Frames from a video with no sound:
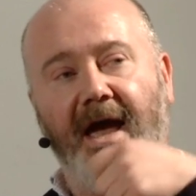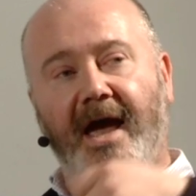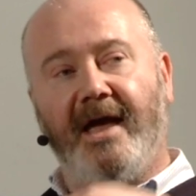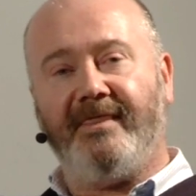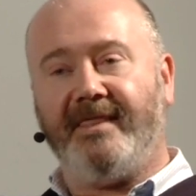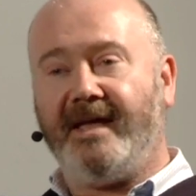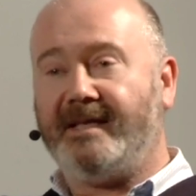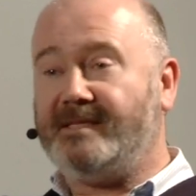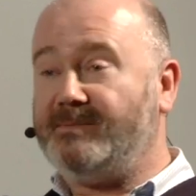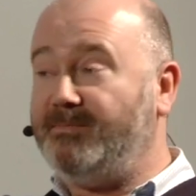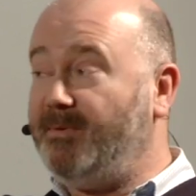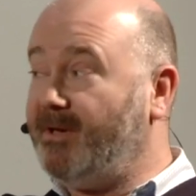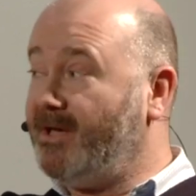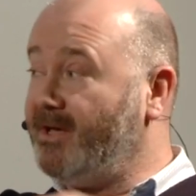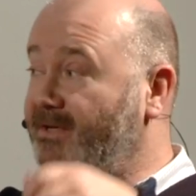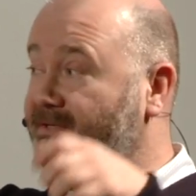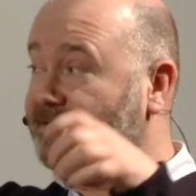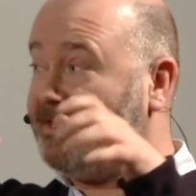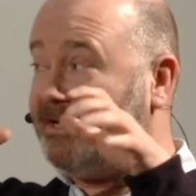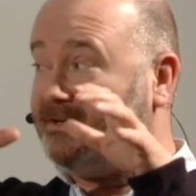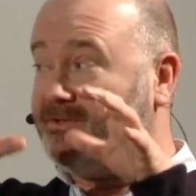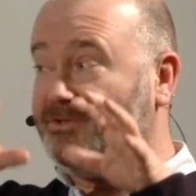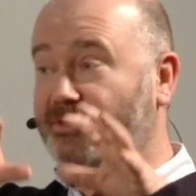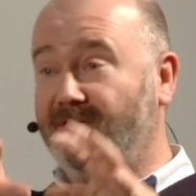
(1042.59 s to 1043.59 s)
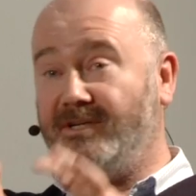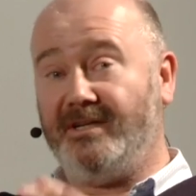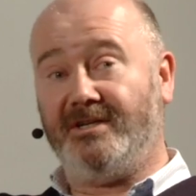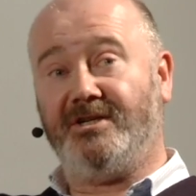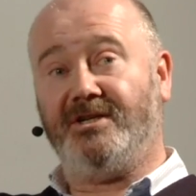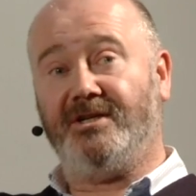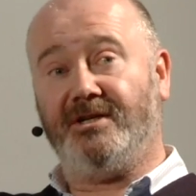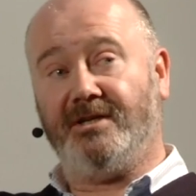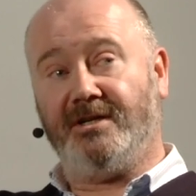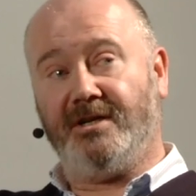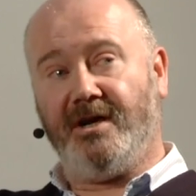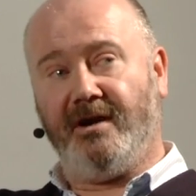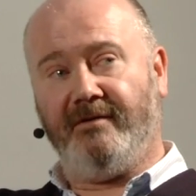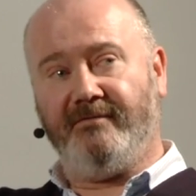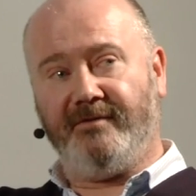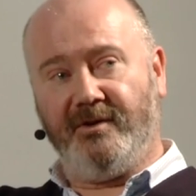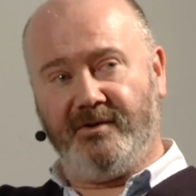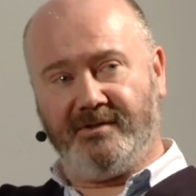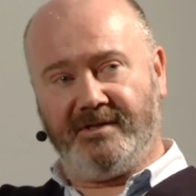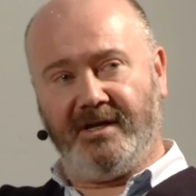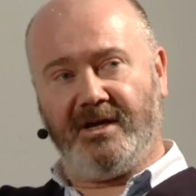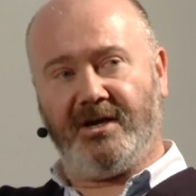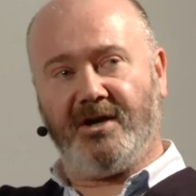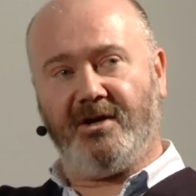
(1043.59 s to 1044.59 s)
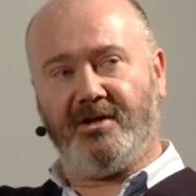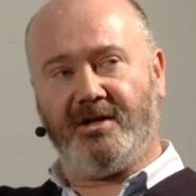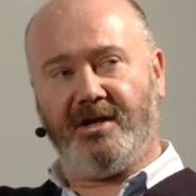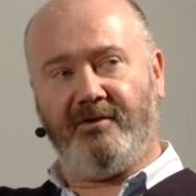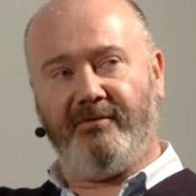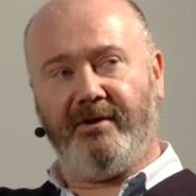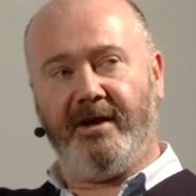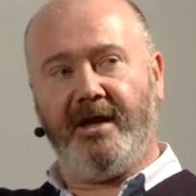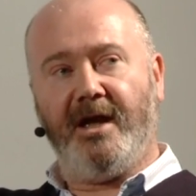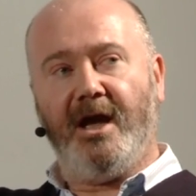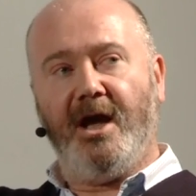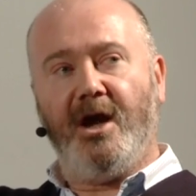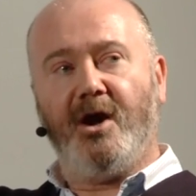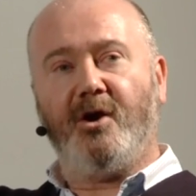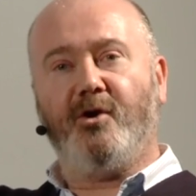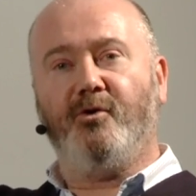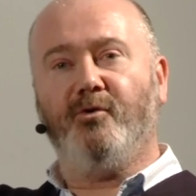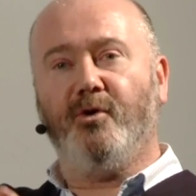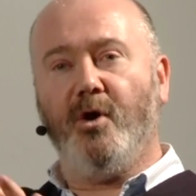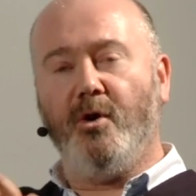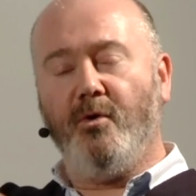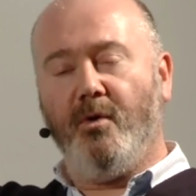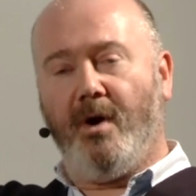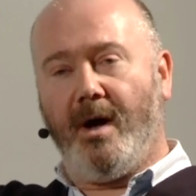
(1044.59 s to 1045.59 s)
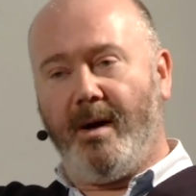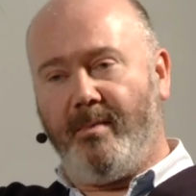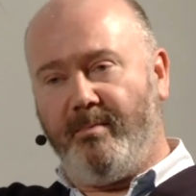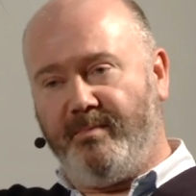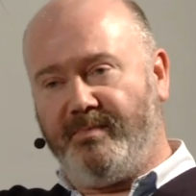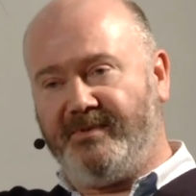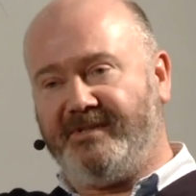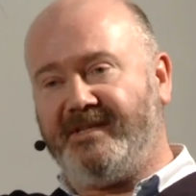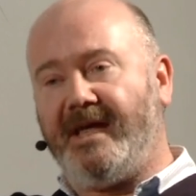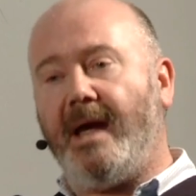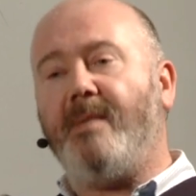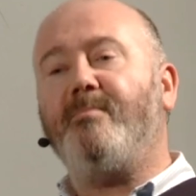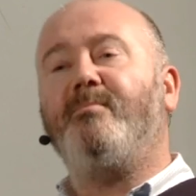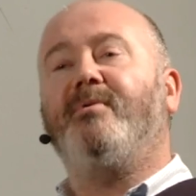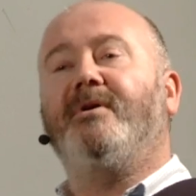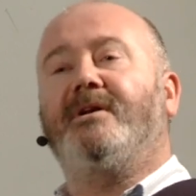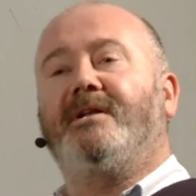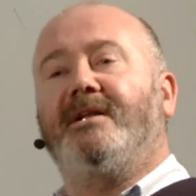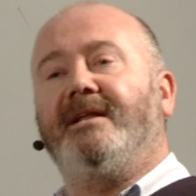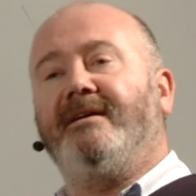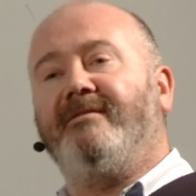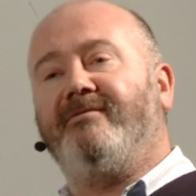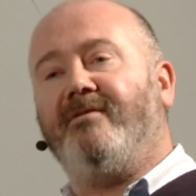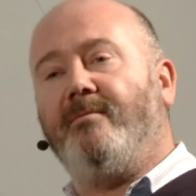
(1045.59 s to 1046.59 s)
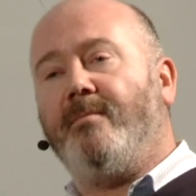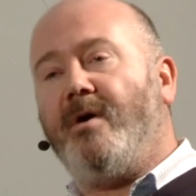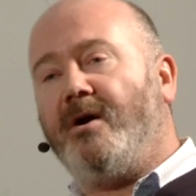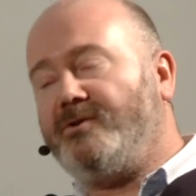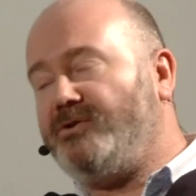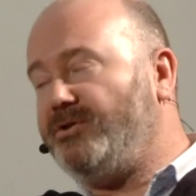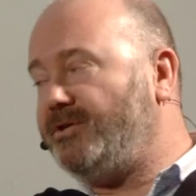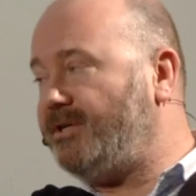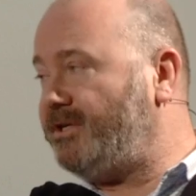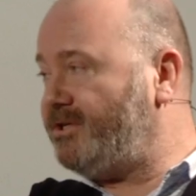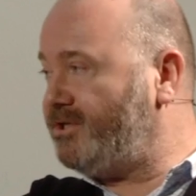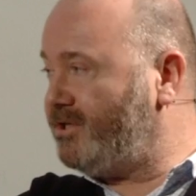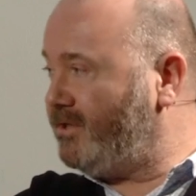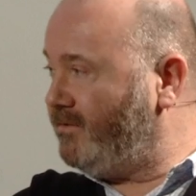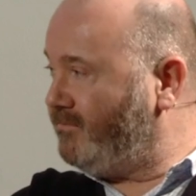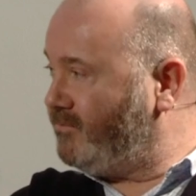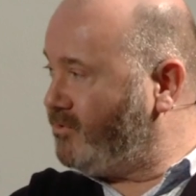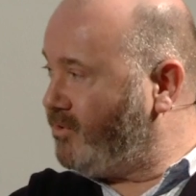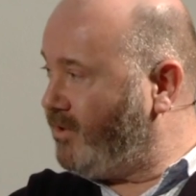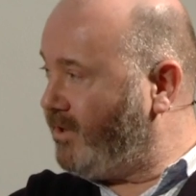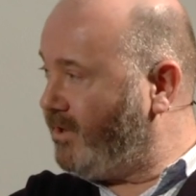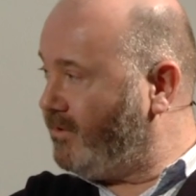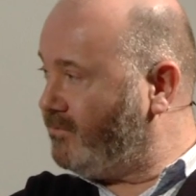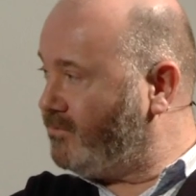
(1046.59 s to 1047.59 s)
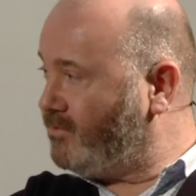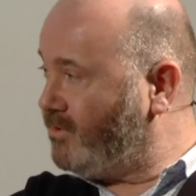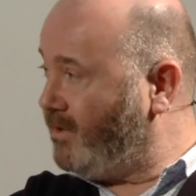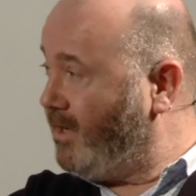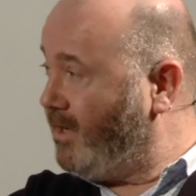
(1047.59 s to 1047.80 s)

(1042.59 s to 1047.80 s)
And that's because their tradition of using cutlery grew up separately from our tradition of drink.